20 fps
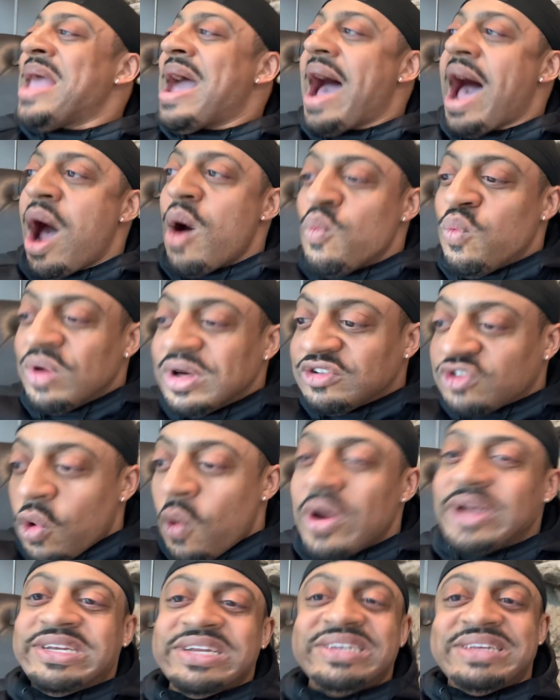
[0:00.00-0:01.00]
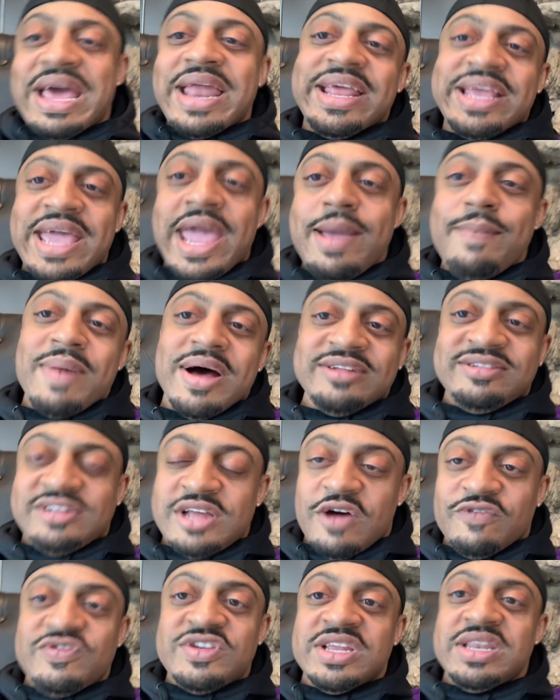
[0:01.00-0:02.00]
I was going to dedicate
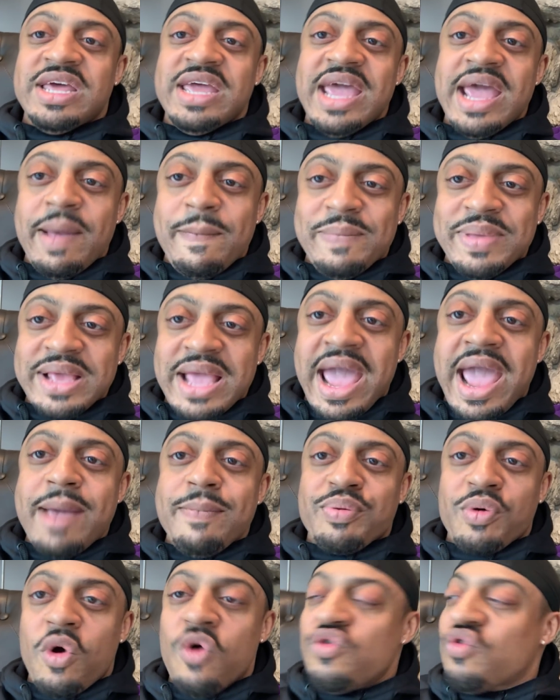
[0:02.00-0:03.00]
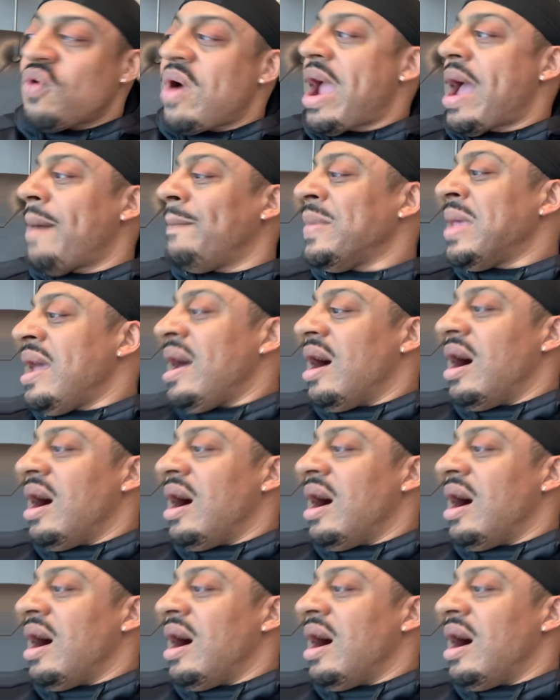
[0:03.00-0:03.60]
myself to the MBA program.